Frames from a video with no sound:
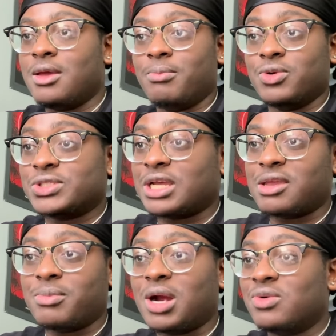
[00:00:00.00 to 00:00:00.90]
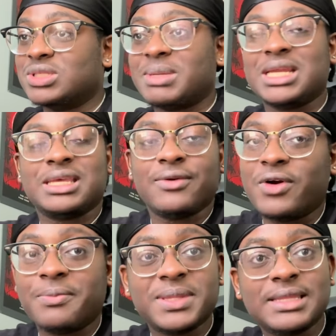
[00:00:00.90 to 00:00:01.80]
Murasakibara was about to give
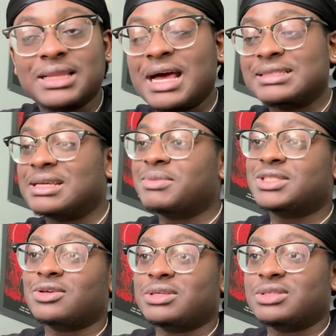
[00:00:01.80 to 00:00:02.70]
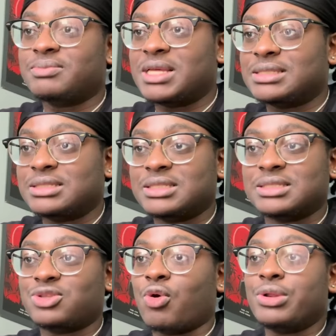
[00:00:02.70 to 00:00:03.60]
up in the last episode. He was about to
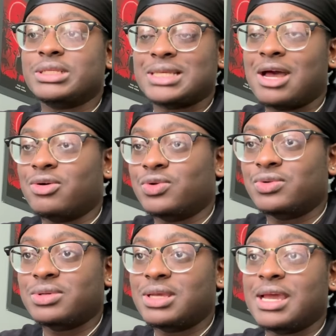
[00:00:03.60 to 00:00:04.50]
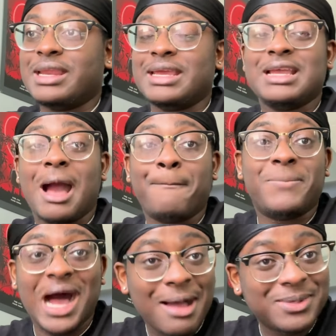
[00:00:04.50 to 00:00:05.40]
just throw in the towel. And then he got
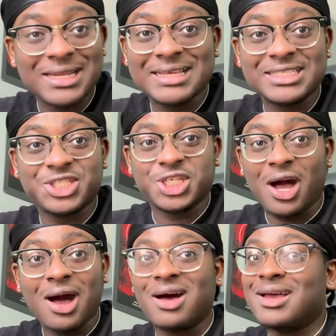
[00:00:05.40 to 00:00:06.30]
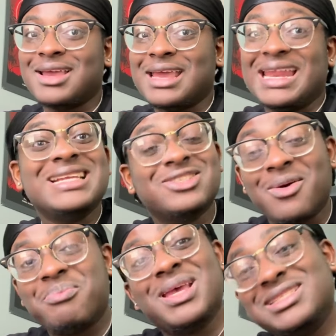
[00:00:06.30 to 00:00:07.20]
popped in his jaw and that John
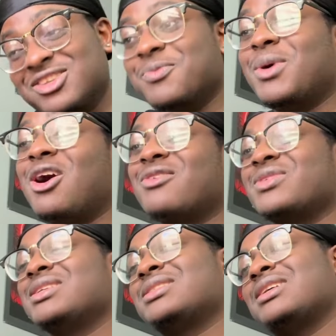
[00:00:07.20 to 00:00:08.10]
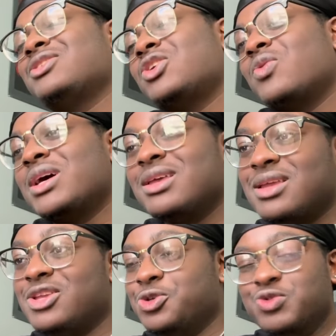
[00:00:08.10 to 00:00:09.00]
pissed him off. And he said, "You know what?
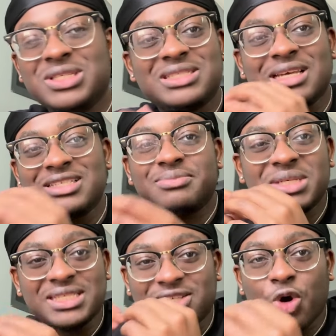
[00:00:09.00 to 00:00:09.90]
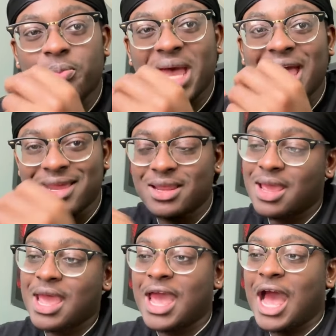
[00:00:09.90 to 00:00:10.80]
You disgust me so bad.
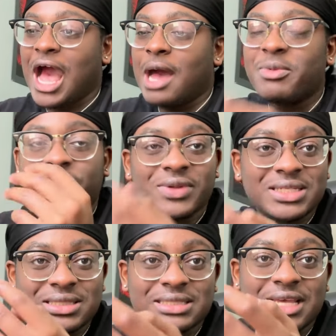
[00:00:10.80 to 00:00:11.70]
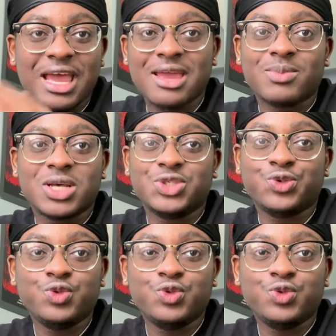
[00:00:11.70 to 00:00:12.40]
I'ma finish this game because you